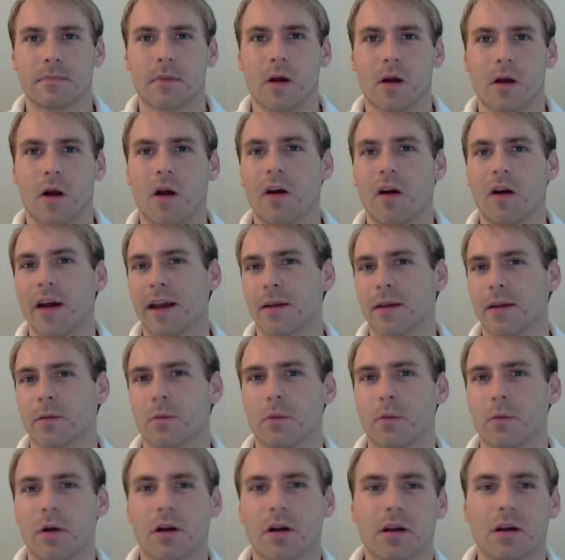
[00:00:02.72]
Alright,
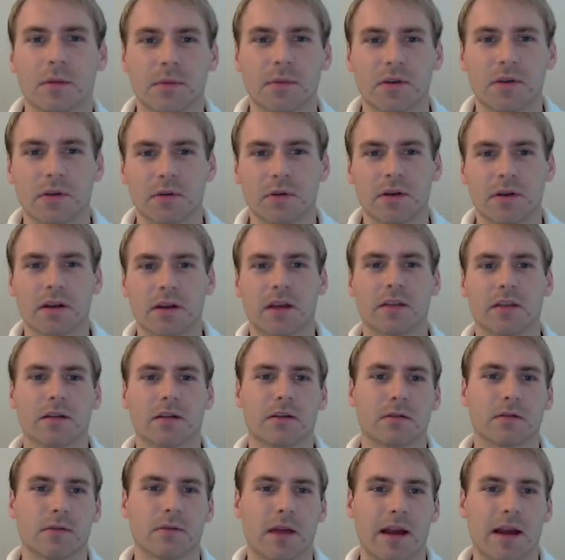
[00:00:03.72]
welcome to
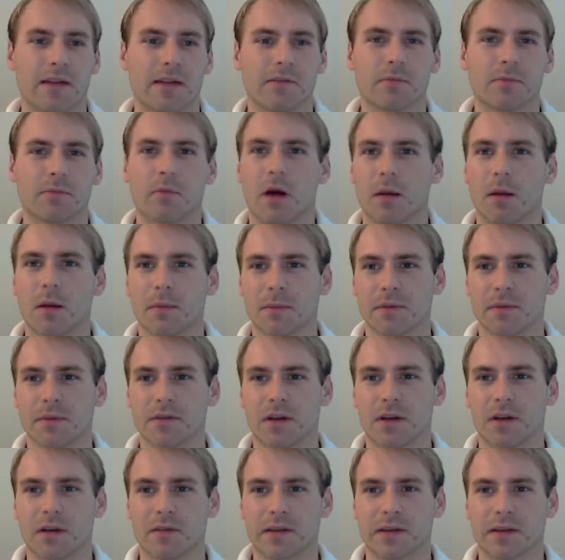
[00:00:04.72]
another live problem
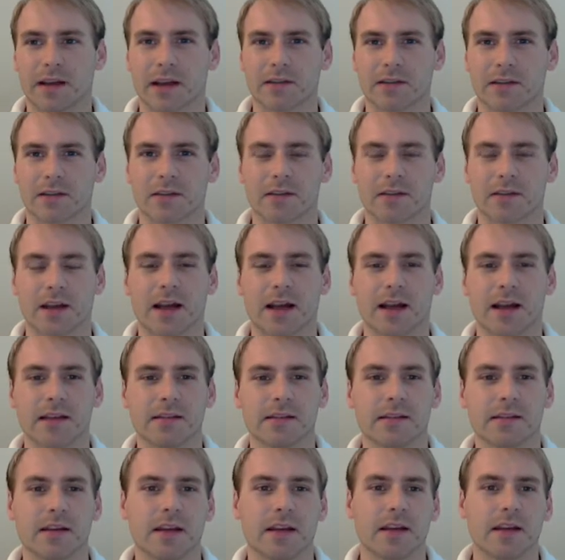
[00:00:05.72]
solving
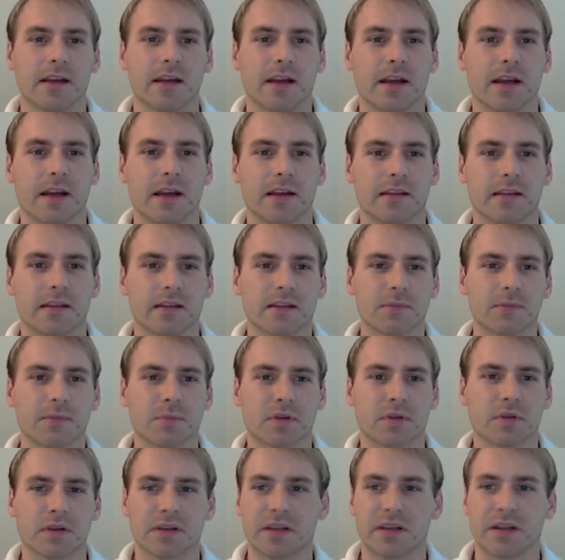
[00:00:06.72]
exercise. In this
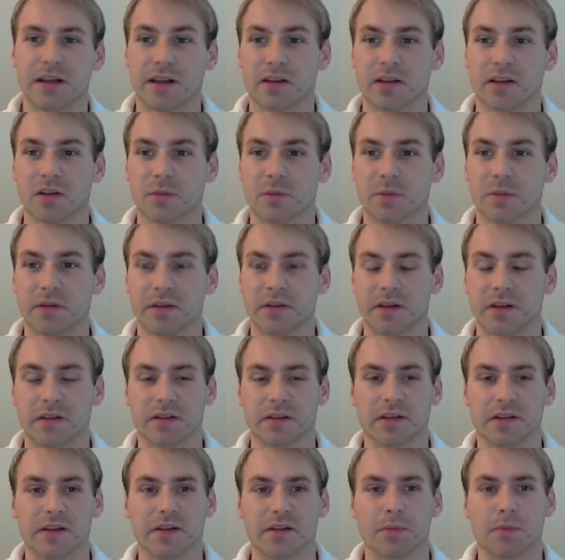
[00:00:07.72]
particular
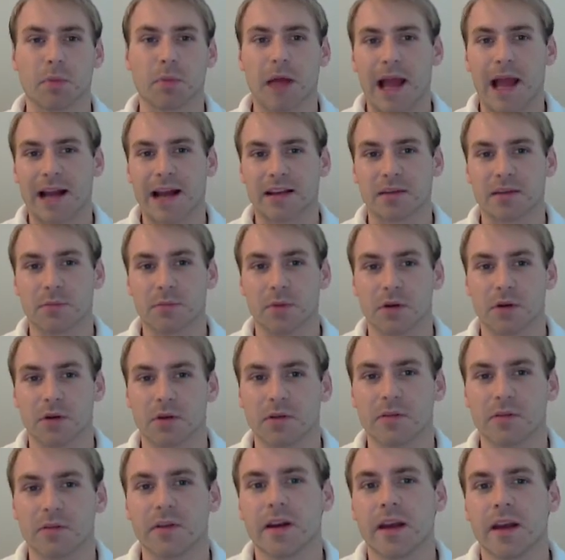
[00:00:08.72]
position it's black to
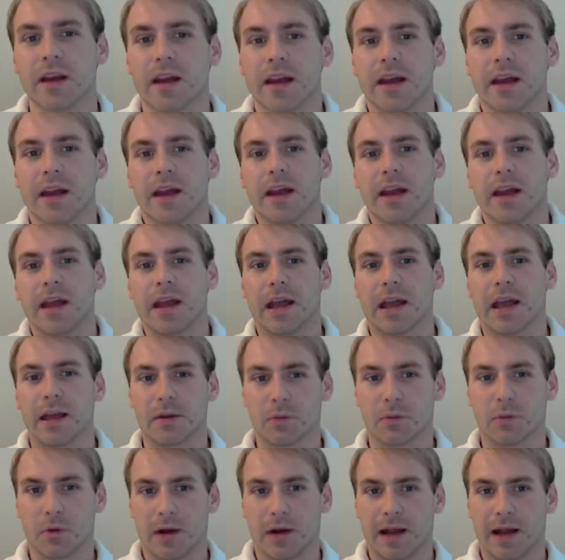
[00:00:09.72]
move
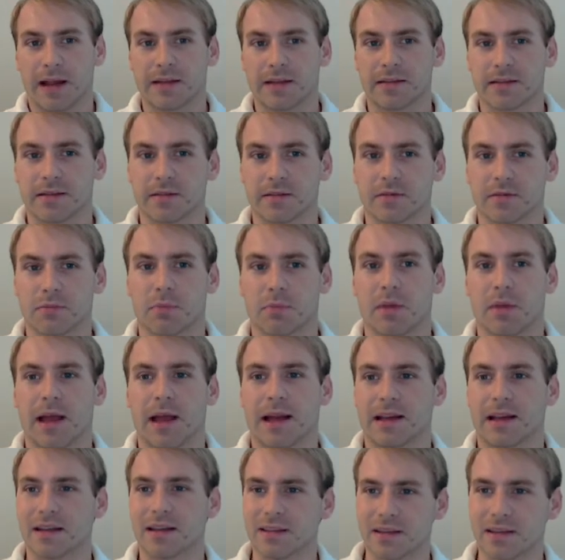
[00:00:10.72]
and we're asked if
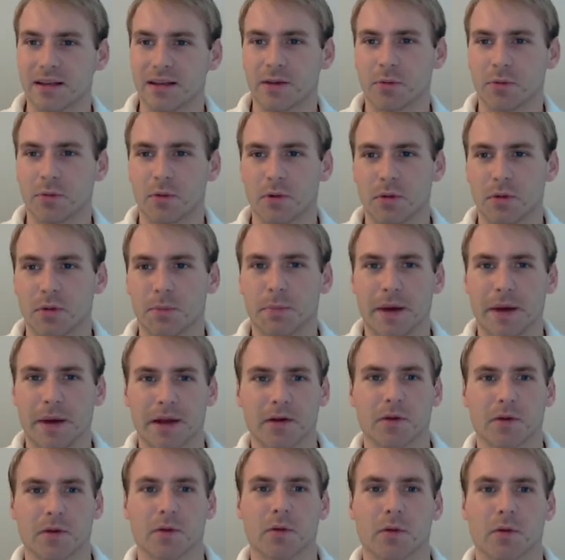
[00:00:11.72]
black is equal,
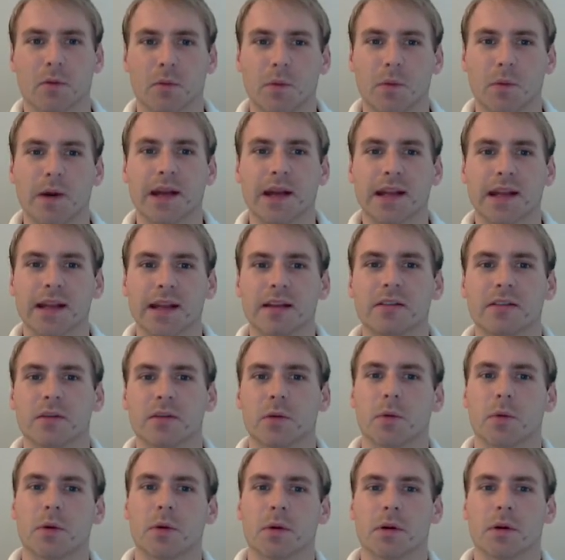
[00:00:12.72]
better, or winning
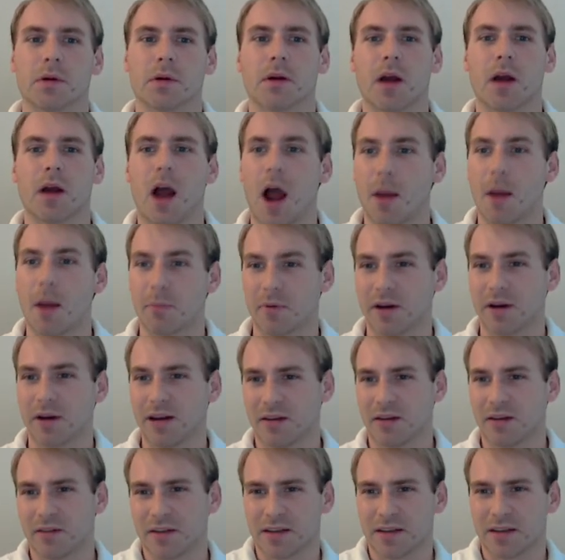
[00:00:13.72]
so we're
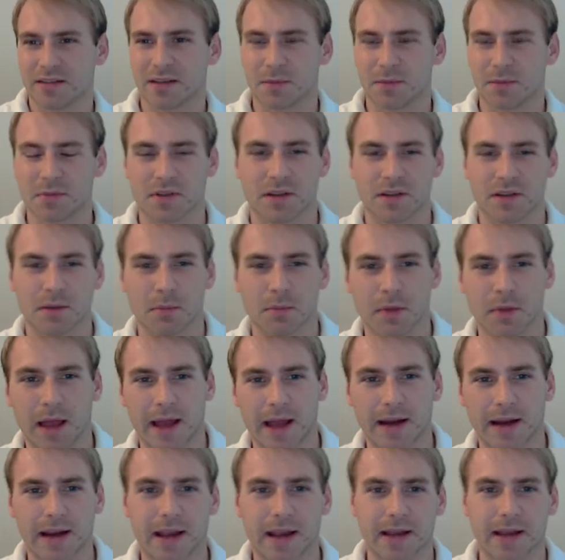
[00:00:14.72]
operating on the assumption that
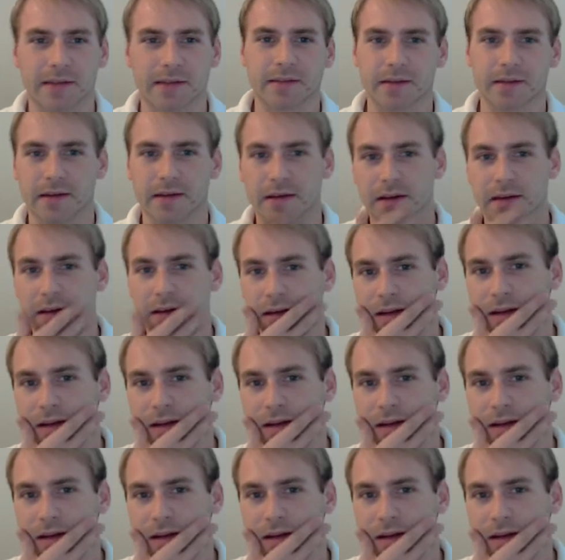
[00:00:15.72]
black has a